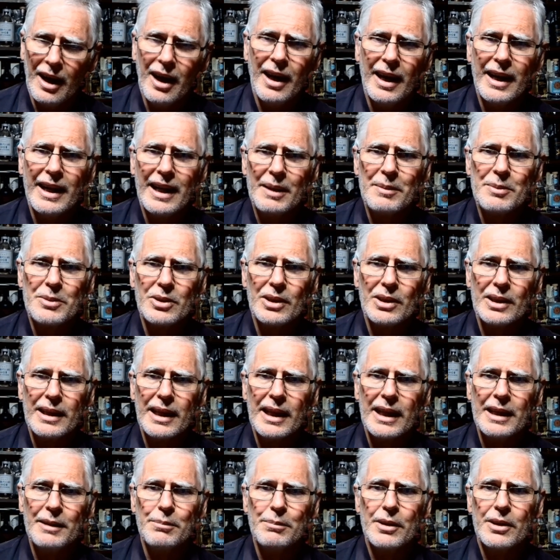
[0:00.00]
I absolutely
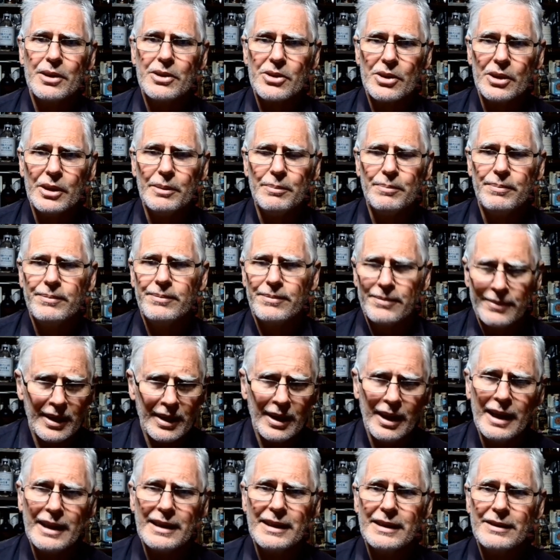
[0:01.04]
hate my job.
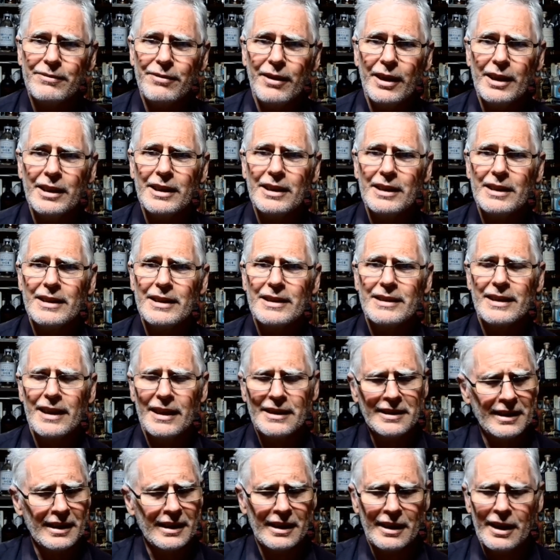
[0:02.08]
I find it
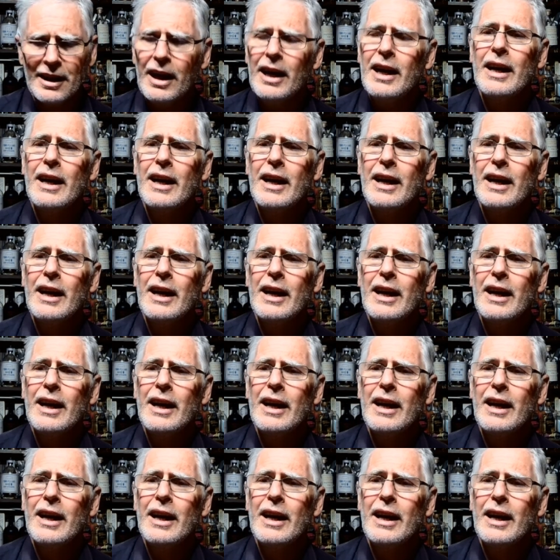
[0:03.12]
disgusting.